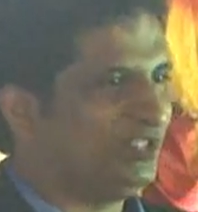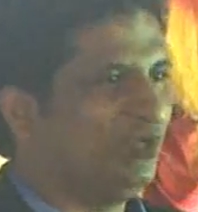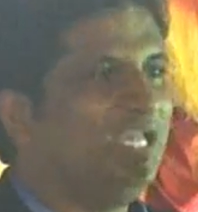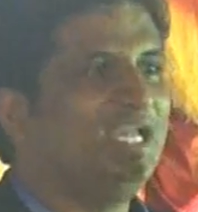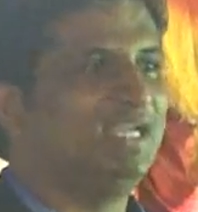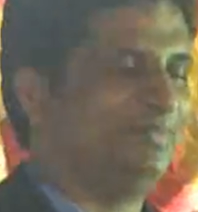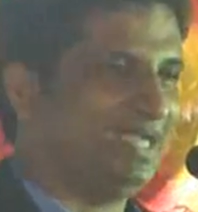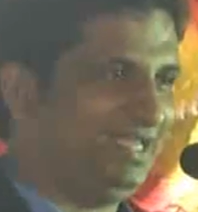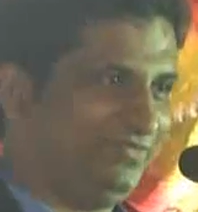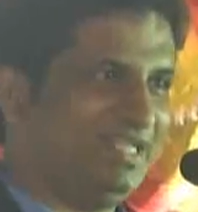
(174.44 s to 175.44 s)
doing
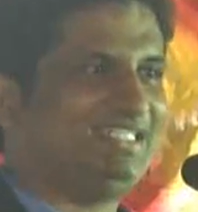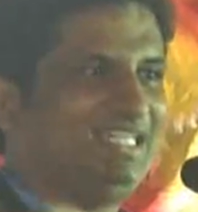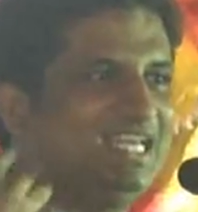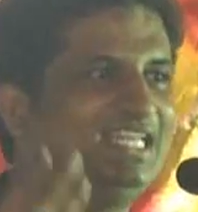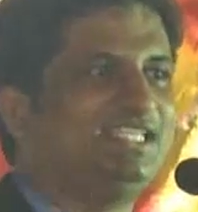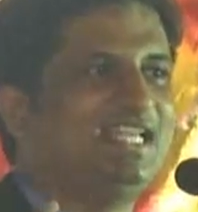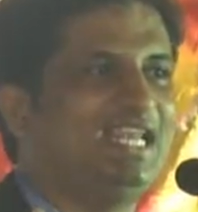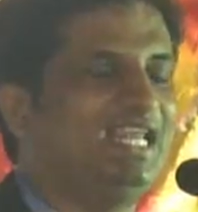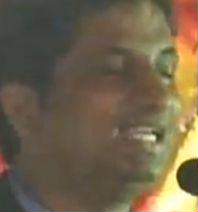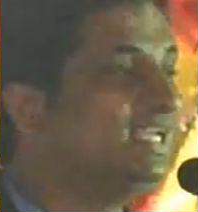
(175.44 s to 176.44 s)
my first year
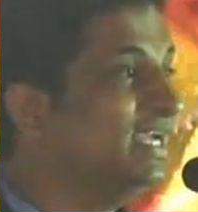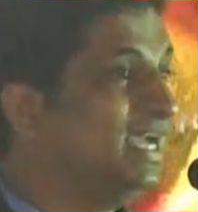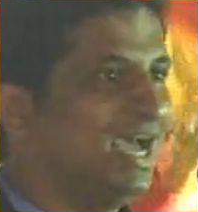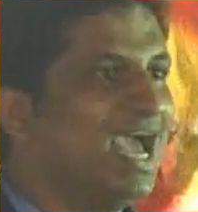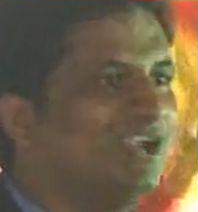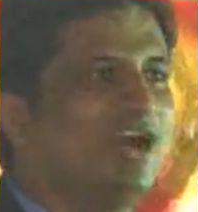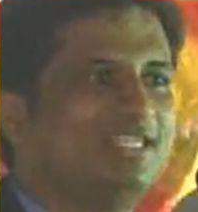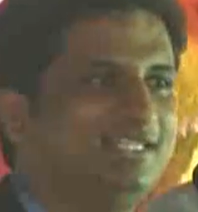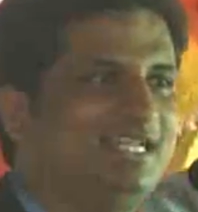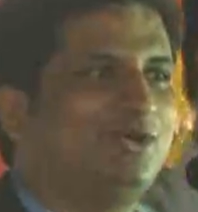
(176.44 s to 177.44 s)
engineering, I got
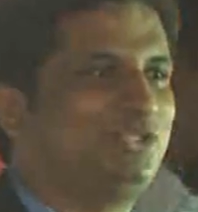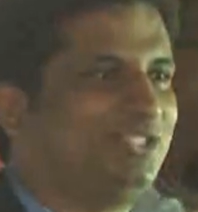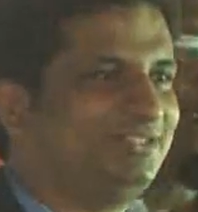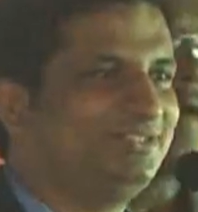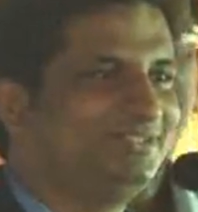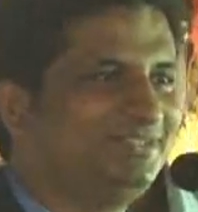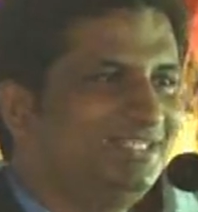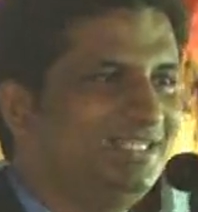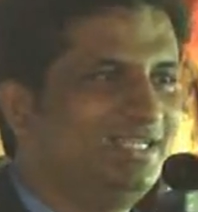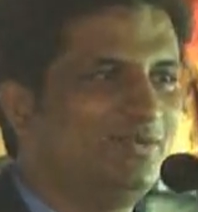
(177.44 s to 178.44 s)
this doubt.
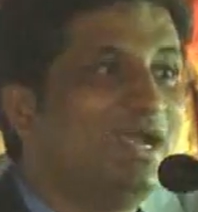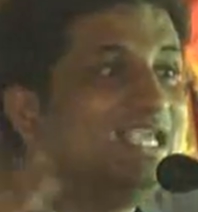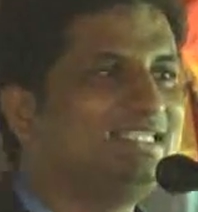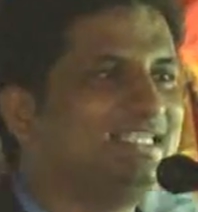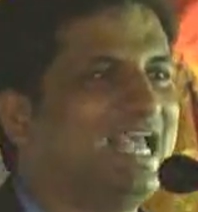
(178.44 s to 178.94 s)
Why is this